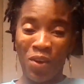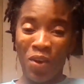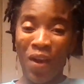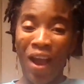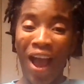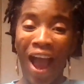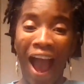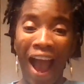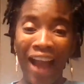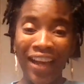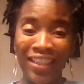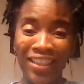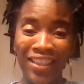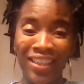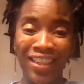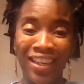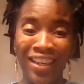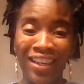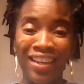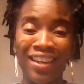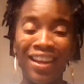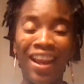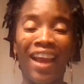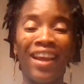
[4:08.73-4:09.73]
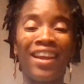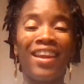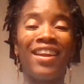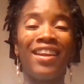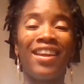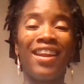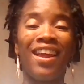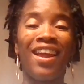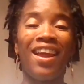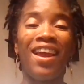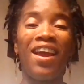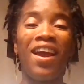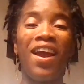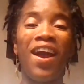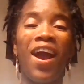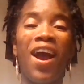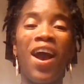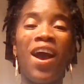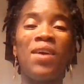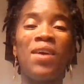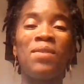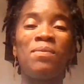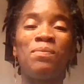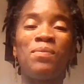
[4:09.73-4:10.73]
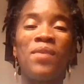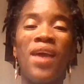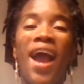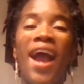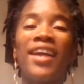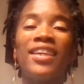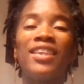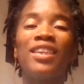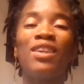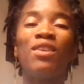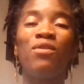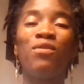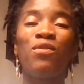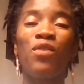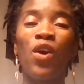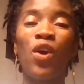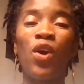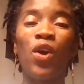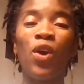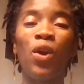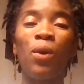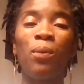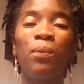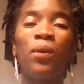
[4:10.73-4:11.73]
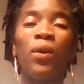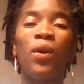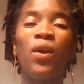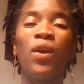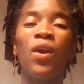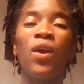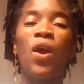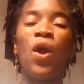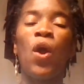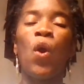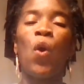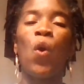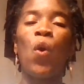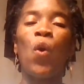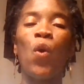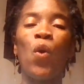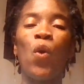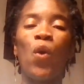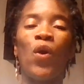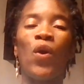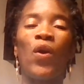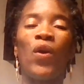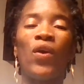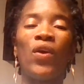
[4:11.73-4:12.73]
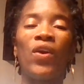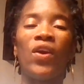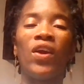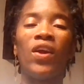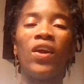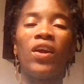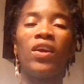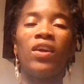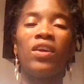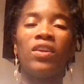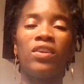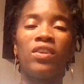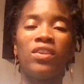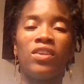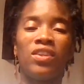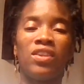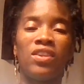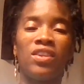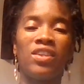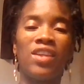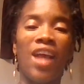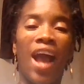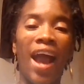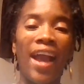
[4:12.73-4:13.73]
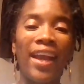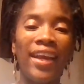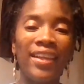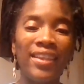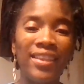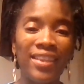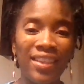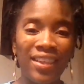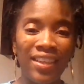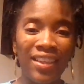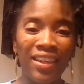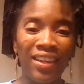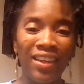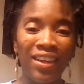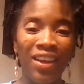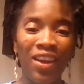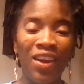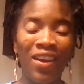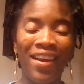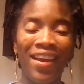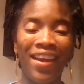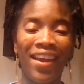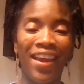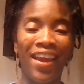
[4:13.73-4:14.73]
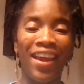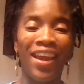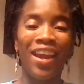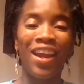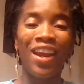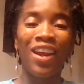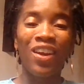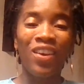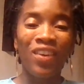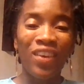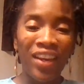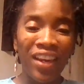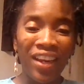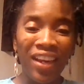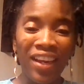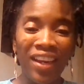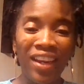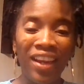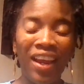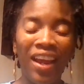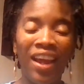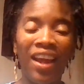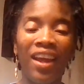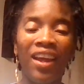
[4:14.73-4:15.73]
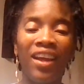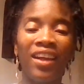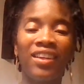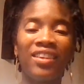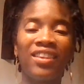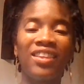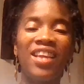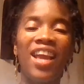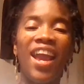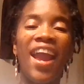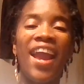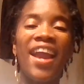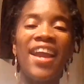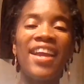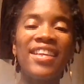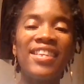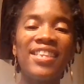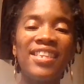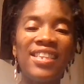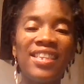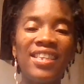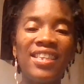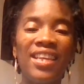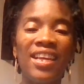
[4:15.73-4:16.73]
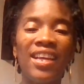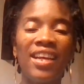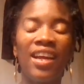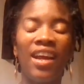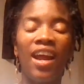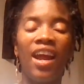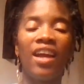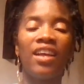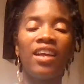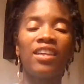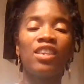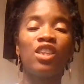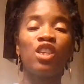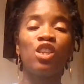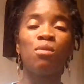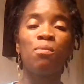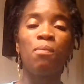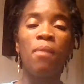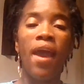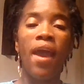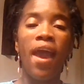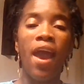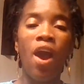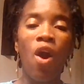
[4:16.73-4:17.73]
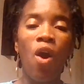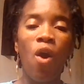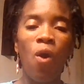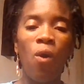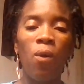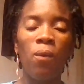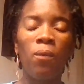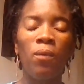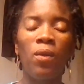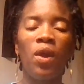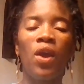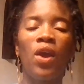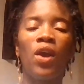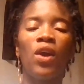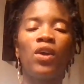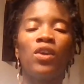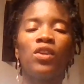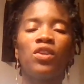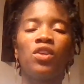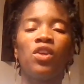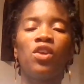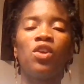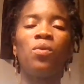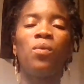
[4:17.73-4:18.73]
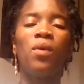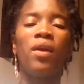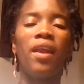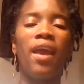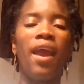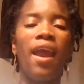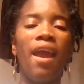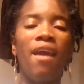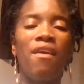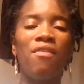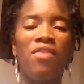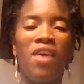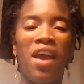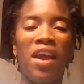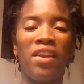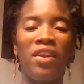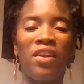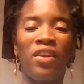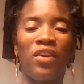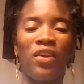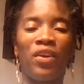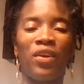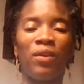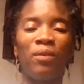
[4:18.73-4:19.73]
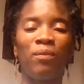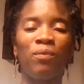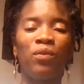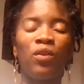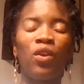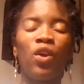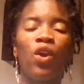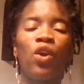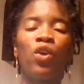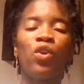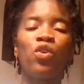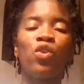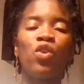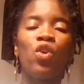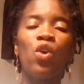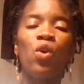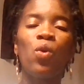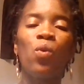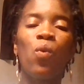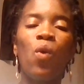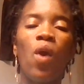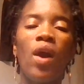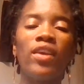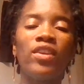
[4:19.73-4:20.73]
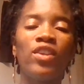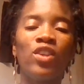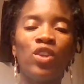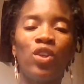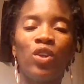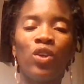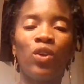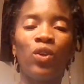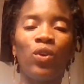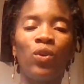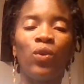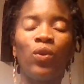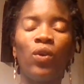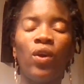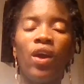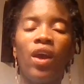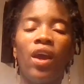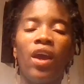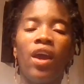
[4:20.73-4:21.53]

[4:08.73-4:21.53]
action, like an action verb, or sight, hearing, taste, smell. So you want to have that in there. You want to